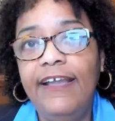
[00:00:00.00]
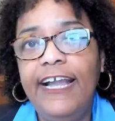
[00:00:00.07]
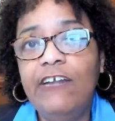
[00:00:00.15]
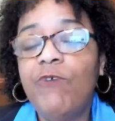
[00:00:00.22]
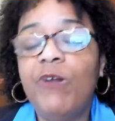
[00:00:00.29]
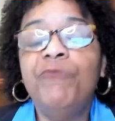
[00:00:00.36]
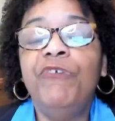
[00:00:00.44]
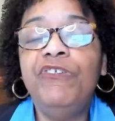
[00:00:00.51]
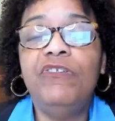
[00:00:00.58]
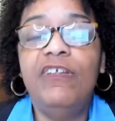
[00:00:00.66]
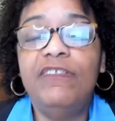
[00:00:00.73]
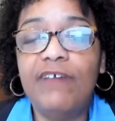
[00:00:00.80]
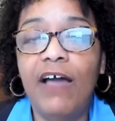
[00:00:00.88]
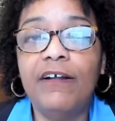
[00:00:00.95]
And one reason
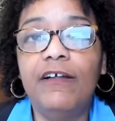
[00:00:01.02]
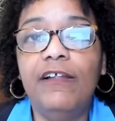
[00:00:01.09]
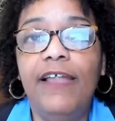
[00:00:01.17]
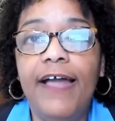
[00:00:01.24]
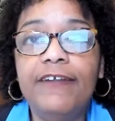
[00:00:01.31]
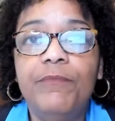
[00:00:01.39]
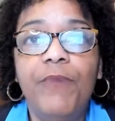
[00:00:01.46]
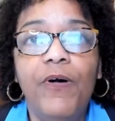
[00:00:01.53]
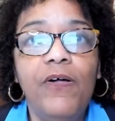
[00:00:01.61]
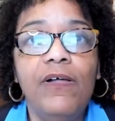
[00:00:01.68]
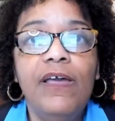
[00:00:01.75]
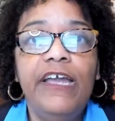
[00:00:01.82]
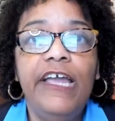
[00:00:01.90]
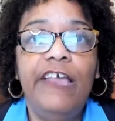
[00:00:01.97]
it's
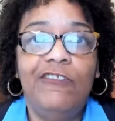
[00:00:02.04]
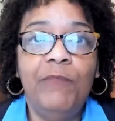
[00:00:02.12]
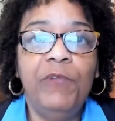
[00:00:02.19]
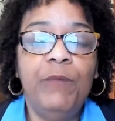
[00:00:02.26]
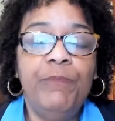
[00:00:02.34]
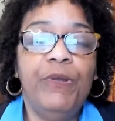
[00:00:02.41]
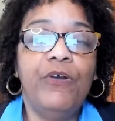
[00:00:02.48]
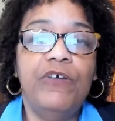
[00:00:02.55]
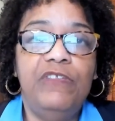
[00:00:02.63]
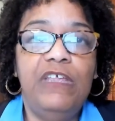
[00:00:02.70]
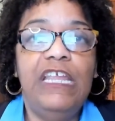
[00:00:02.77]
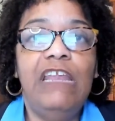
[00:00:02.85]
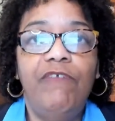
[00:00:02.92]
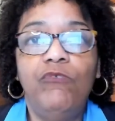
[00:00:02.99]
uncollectible is simply because
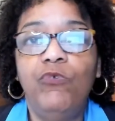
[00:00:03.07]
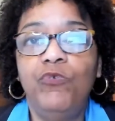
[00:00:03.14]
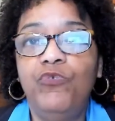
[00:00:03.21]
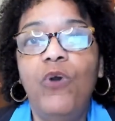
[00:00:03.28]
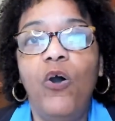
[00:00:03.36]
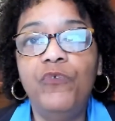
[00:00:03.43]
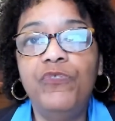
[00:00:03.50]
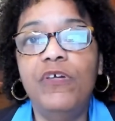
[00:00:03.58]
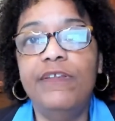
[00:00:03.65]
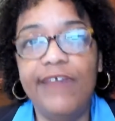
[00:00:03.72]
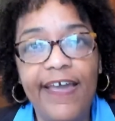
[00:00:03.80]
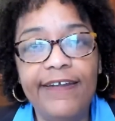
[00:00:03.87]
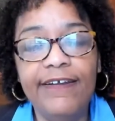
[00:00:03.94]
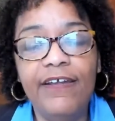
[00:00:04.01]
the individuals who owe the
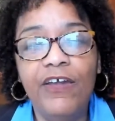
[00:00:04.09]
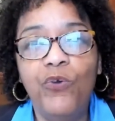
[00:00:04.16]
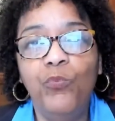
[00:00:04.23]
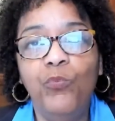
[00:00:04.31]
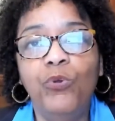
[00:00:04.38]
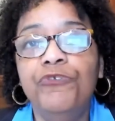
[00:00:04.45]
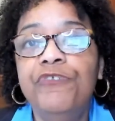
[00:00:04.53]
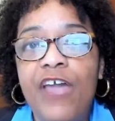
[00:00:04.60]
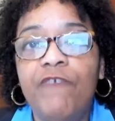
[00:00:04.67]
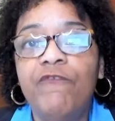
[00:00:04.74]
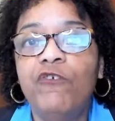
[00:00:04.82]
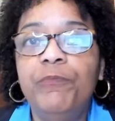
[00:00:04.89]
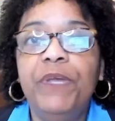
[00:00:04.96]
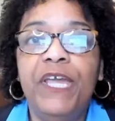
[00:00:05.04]
debt will
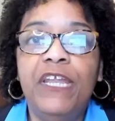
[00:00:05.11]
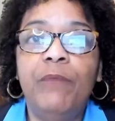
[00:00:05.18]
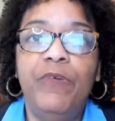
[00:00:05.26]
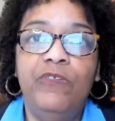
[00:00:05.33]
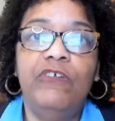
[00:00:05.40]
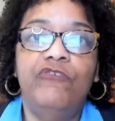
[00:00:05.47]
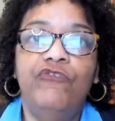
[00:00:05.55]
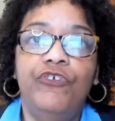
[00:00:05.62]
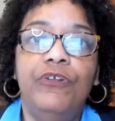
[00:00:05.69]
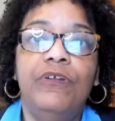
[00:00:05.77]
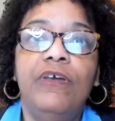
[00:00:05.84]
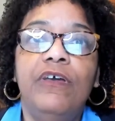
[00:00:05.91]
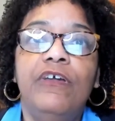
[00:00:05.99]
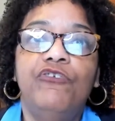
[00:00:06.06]
never be in a position
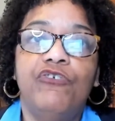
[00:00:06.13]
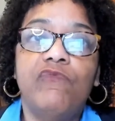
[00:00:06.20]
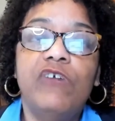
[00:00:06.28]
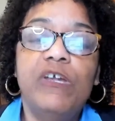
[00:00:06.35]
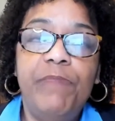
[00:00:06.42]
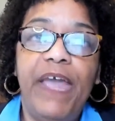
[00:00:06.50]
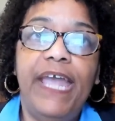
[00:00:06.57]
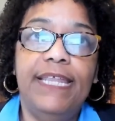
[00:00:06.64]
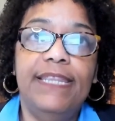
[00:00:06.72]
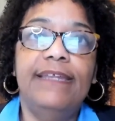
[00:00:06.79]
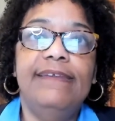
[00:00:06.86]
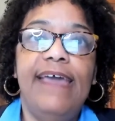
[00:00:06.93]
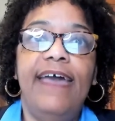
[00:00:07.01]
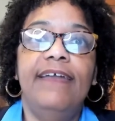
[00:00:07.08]
to repay the
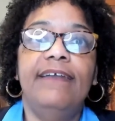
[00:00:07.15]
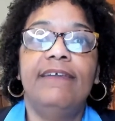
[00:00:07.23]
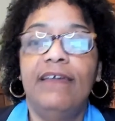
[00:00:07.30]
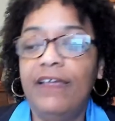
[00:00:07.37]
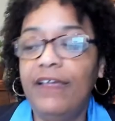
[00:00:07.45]
debt.